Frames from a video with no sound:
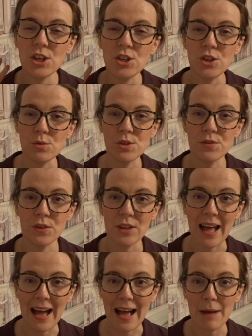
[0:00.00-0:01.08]

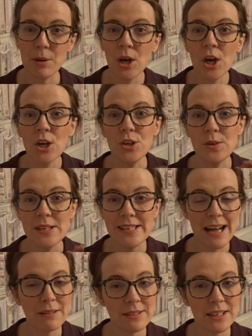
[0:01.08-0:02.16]
useful app. You can
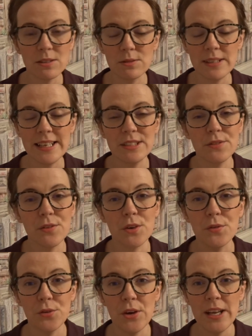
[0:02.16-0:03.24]
download this for
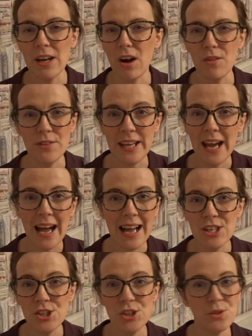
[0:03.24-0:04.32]
free on the
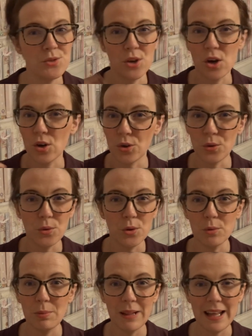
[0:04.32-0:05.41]
iTunes or
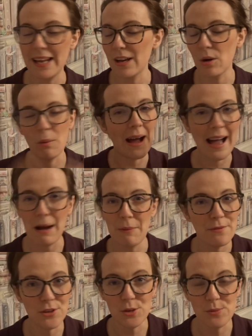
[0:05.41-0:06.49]
Google Play or
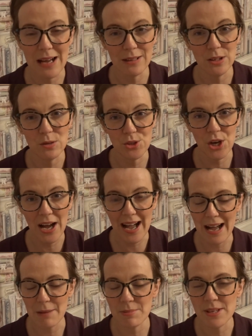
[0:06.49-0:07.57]
however you download your
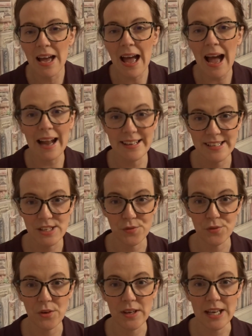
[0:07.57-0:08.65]
apps, and it is
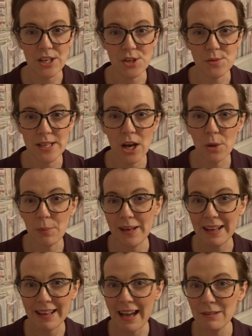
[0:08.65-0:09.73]
free, and you set up an
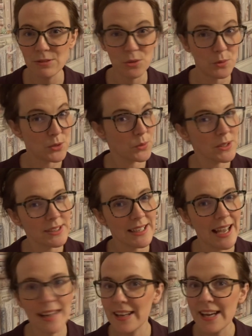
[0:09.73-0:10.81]
account, which once
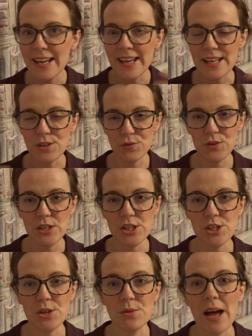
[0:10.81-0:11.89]
again is free
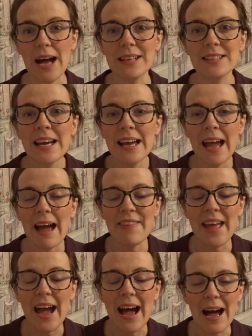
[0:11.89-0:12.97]
to do that. And
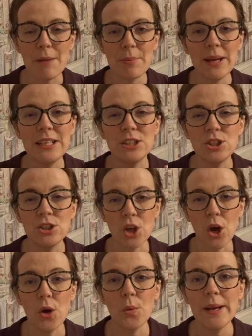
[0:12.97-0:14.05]
the app is
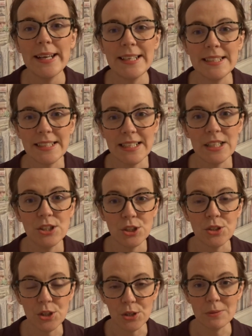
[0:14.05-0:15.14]
so easy to
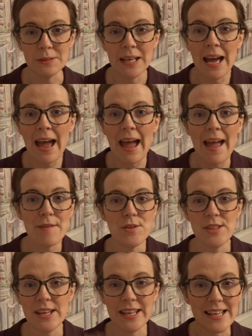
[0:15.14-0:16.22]
use.
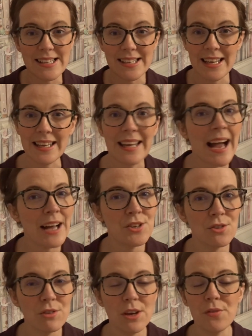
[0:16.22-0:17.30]
Everything is in
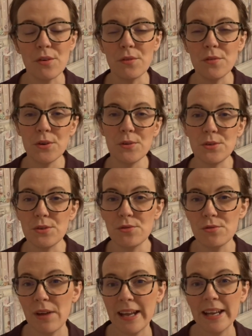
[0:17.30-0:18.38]
category, from food and
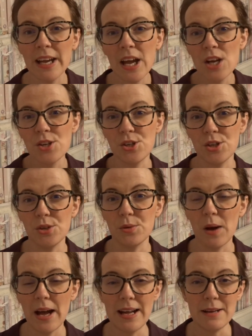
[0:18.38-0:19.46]
drink
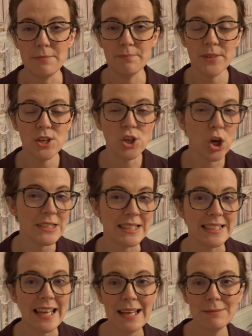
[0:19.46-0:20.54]
to toys
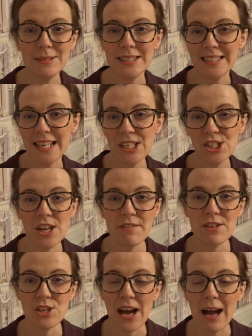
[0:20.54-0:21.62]
and games to
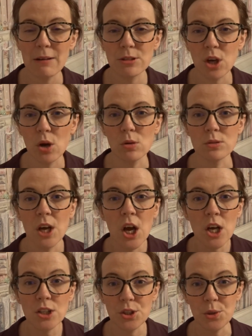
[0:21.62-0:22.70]
stationery to household
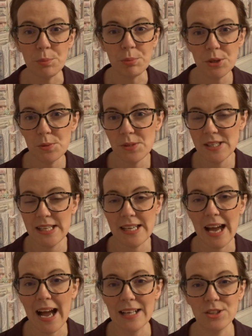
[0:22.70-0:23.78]
to
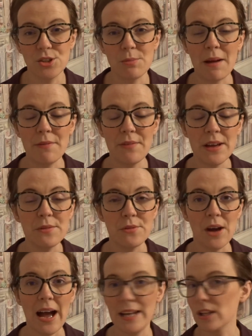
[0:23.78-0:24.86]
beauty and to my
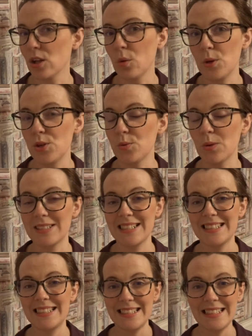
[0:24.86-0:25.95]
favourite aisle, which was
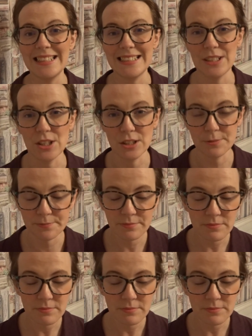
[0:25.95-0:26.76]
seasonal.